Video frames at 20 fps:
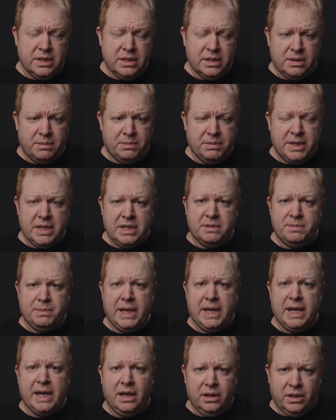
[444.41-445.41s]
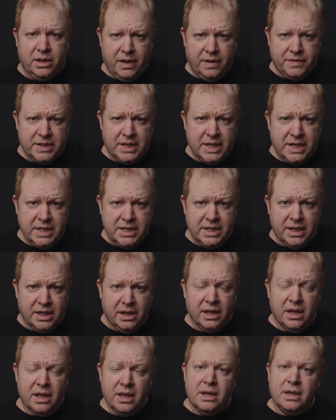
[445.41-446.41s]
Some things make our lives
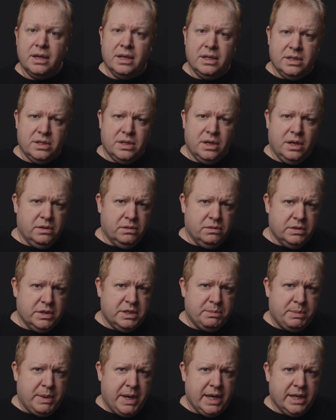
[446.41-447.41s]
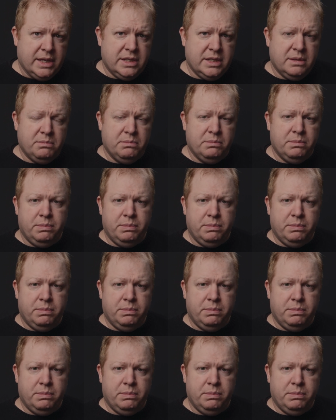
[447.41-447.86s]
easier in certain respects,